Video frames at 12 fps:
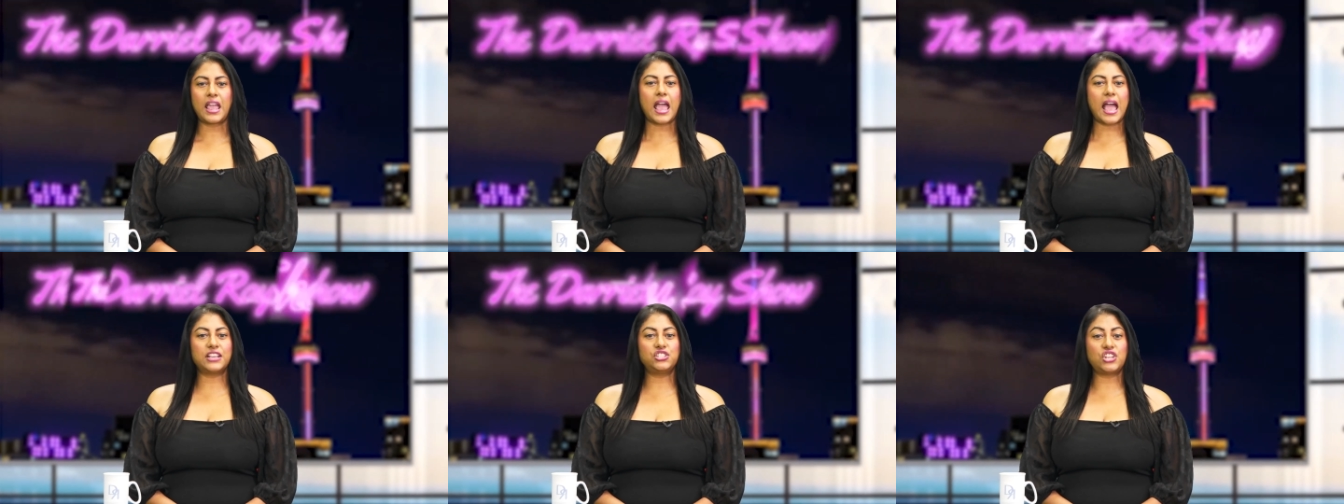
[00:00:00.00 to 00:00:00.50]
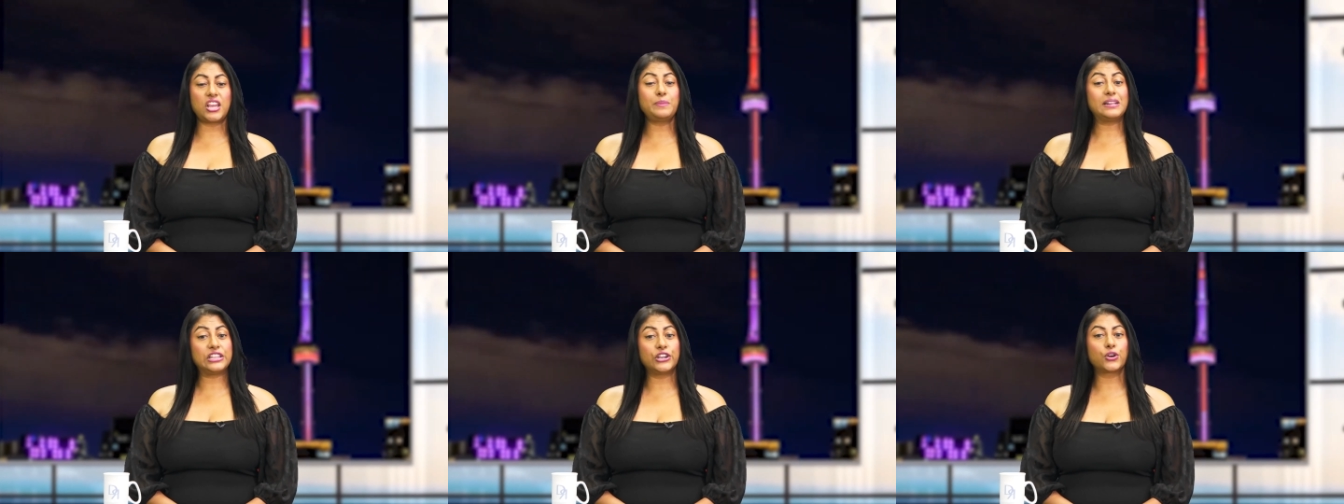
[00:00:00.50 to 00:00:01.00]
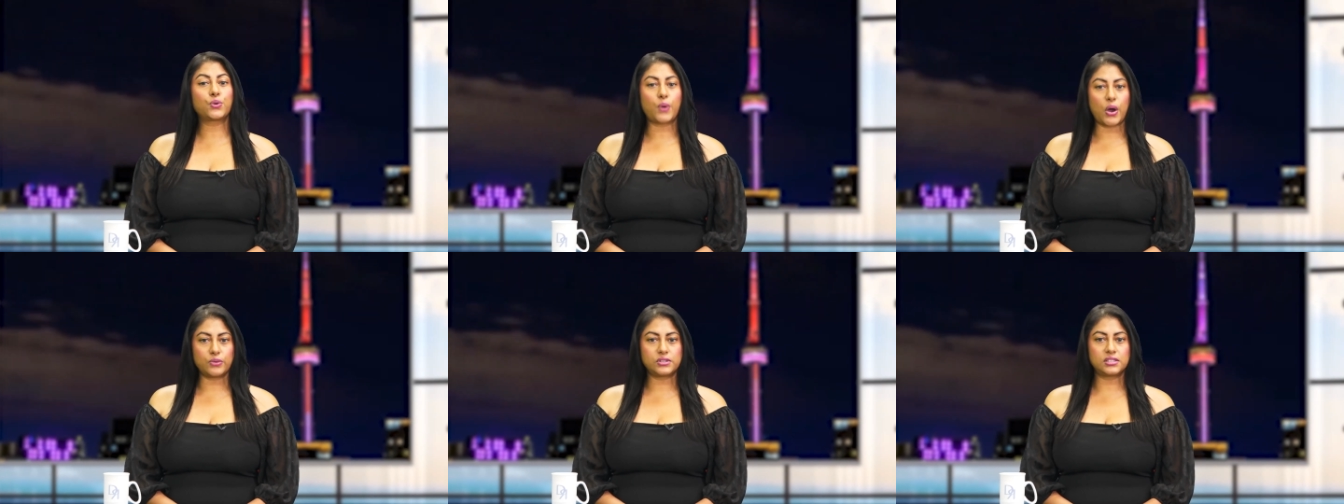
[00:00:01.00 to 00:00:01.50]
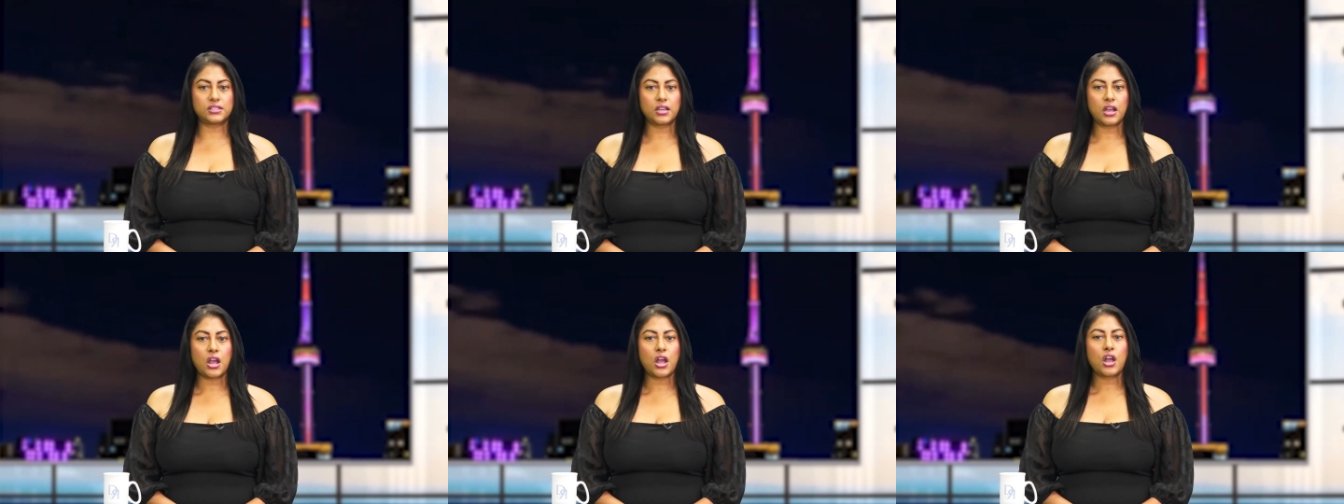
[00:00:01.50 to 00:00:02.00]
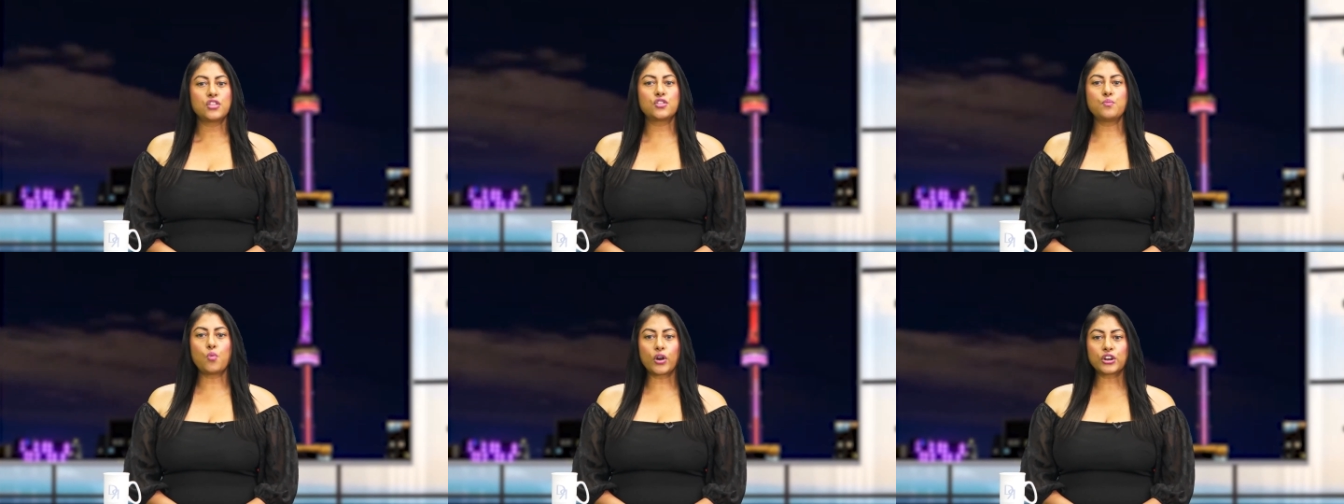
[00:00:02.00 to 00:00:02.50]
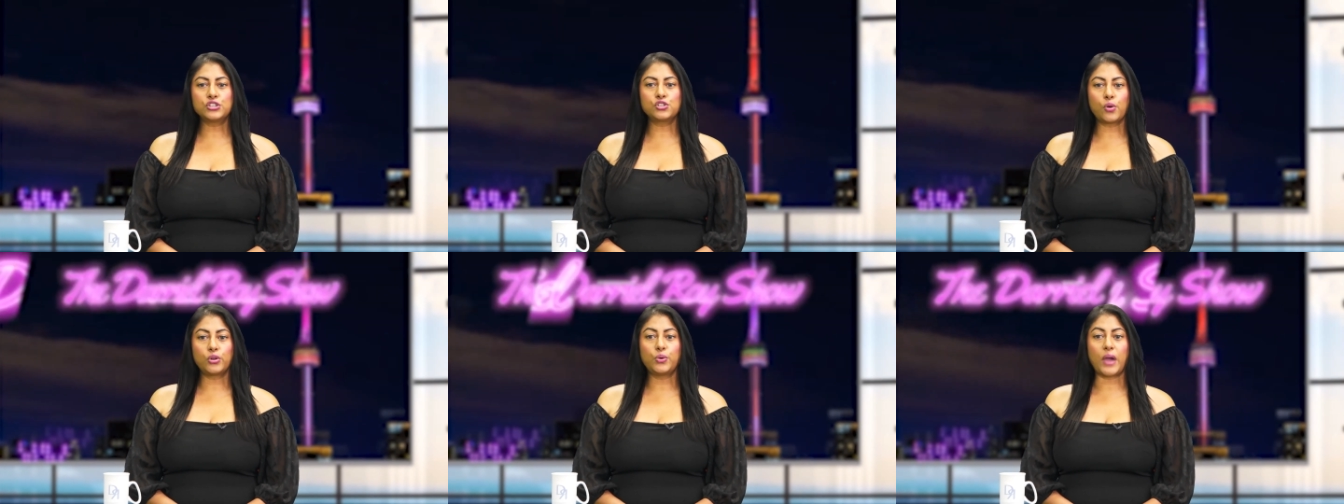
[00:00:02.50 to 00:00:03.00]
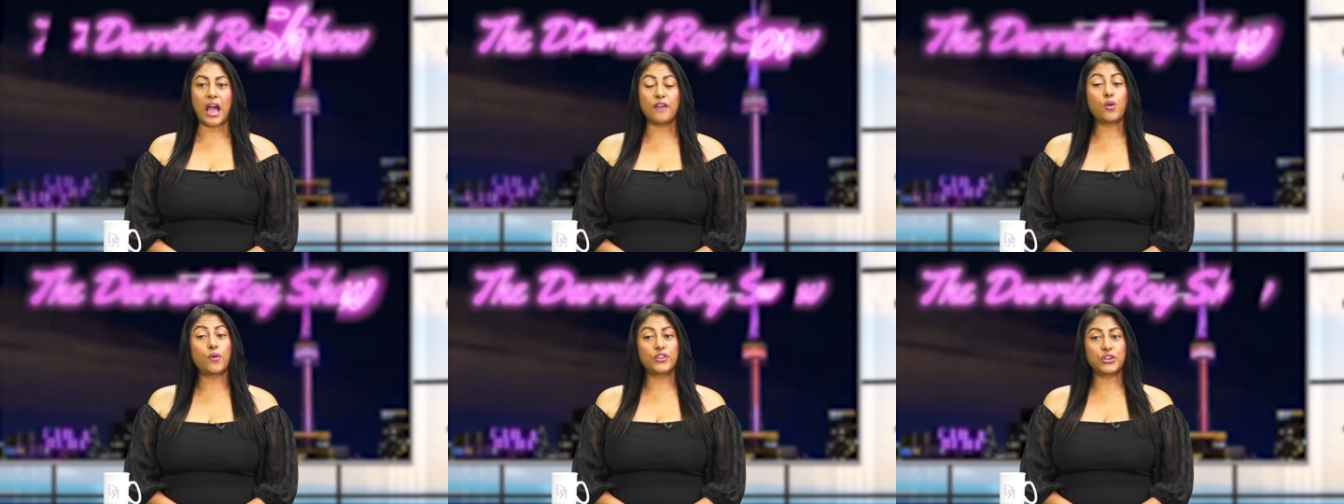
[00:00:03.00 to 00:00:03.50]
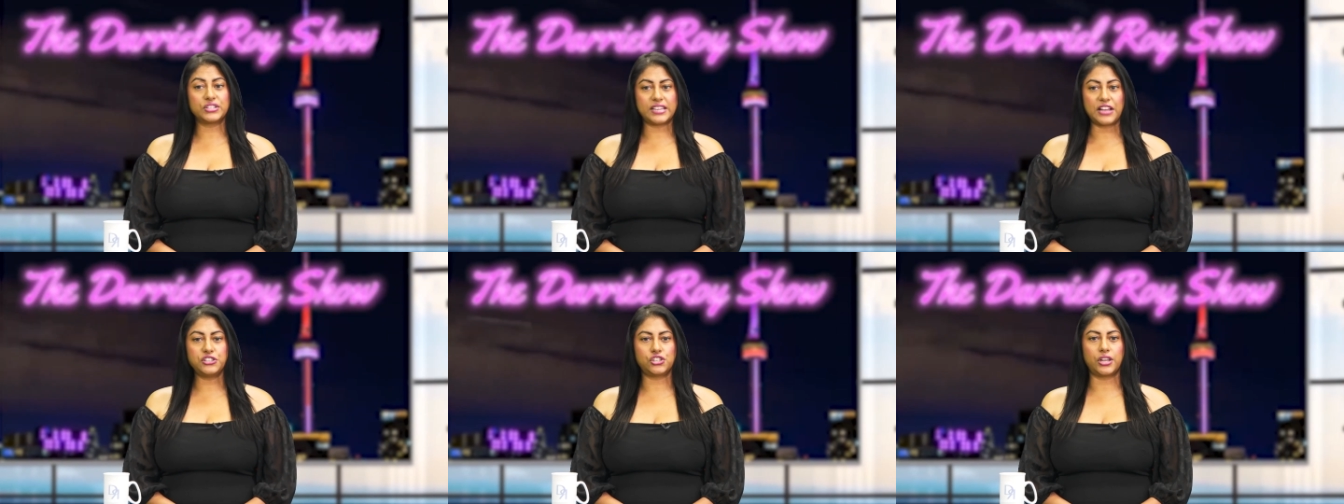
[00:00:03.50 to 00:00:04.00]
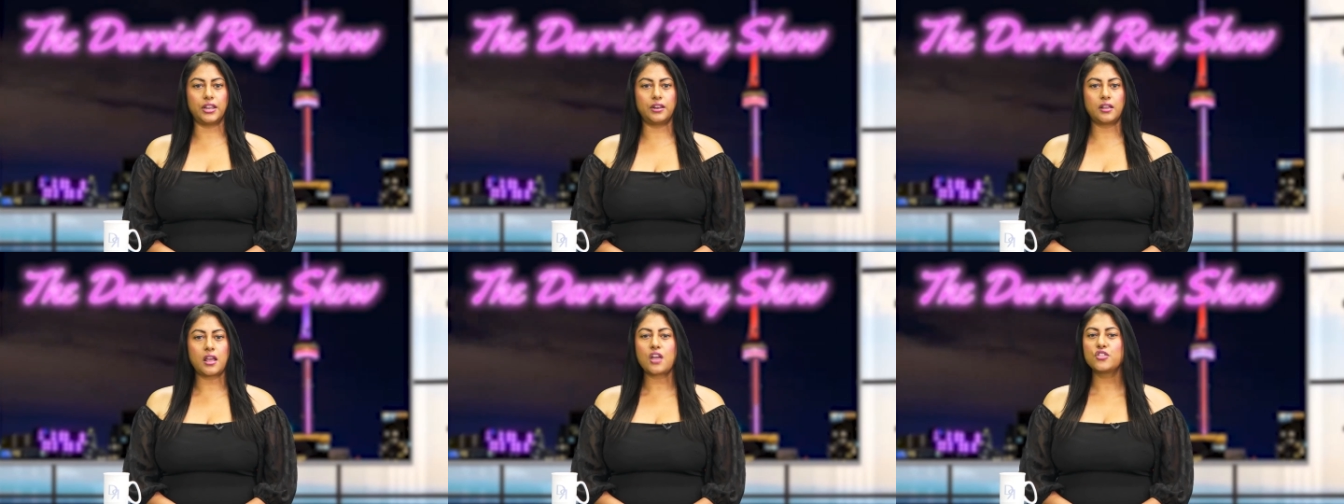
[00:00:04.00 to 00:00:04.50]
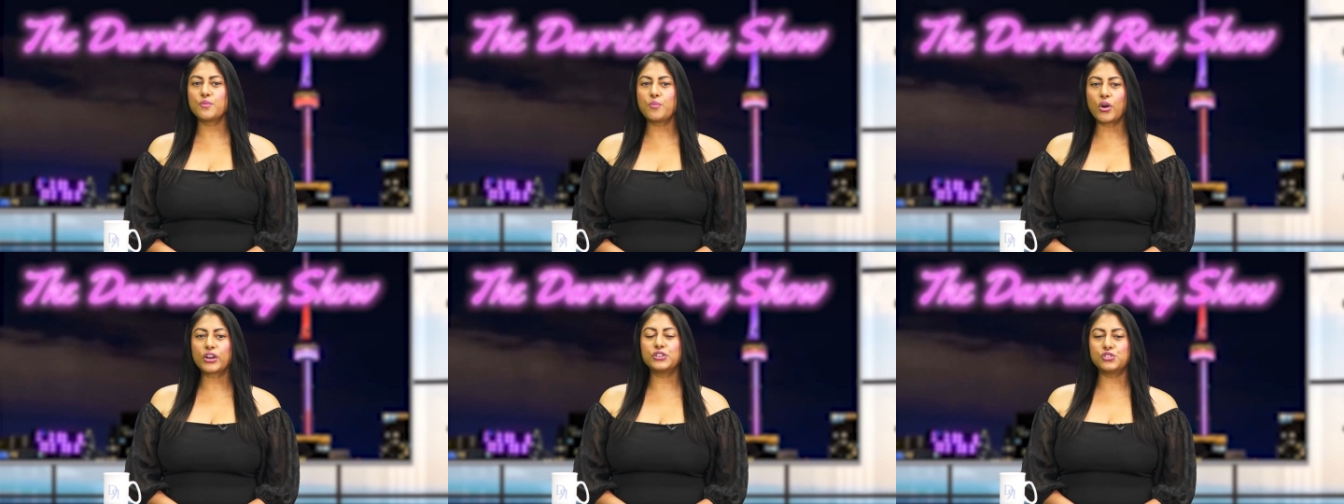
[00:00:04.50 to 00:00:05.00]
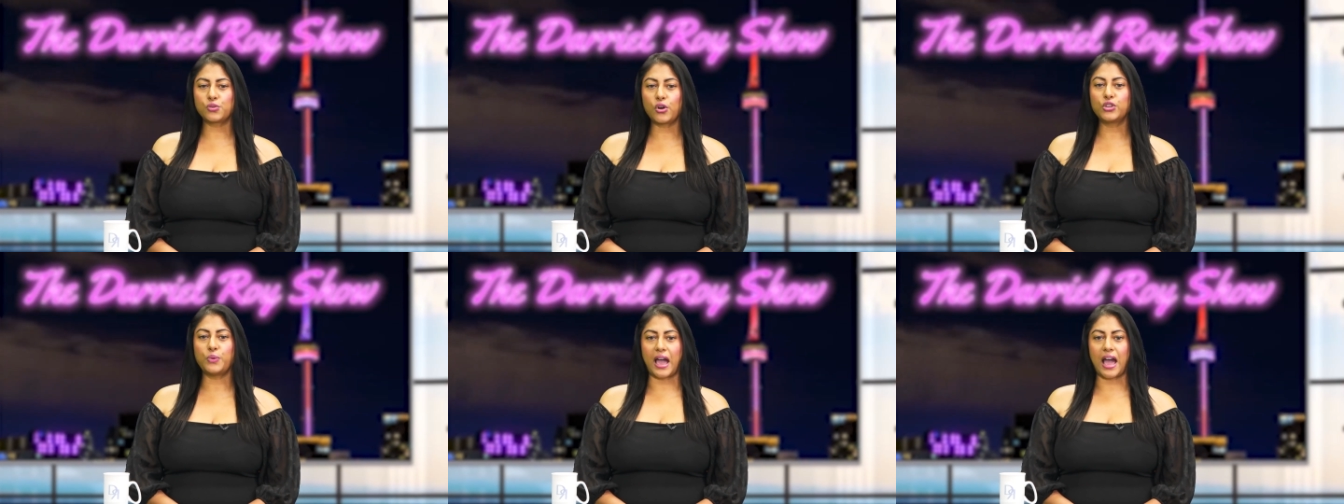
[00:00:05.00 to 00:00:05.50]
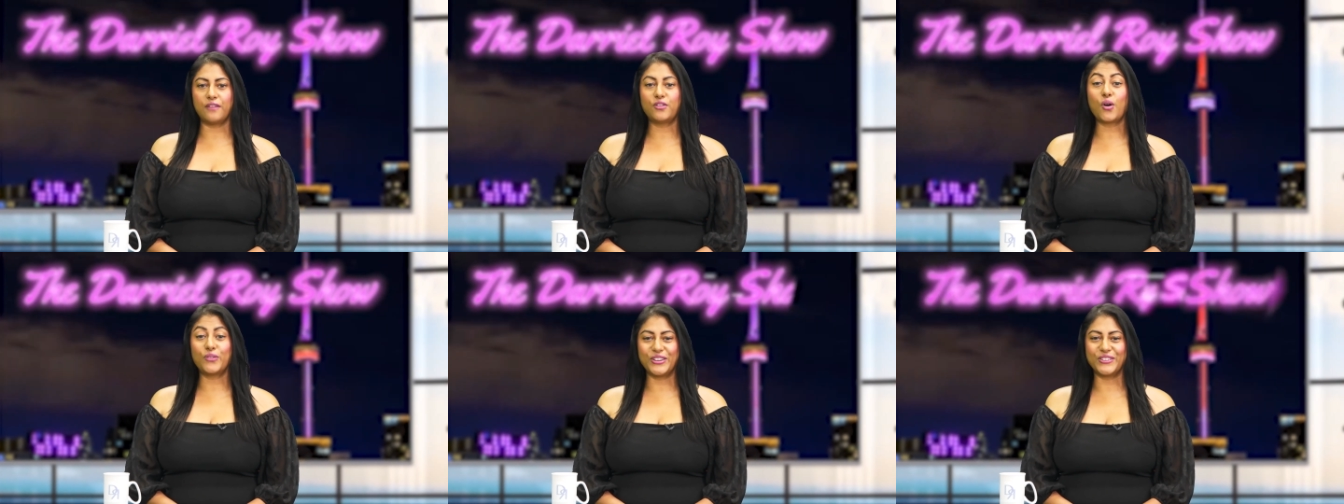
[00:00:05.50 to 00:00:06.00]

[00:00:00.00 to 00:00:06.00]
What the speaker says: As James Clear quotes, "The more control you have over your attention, the more control you have over your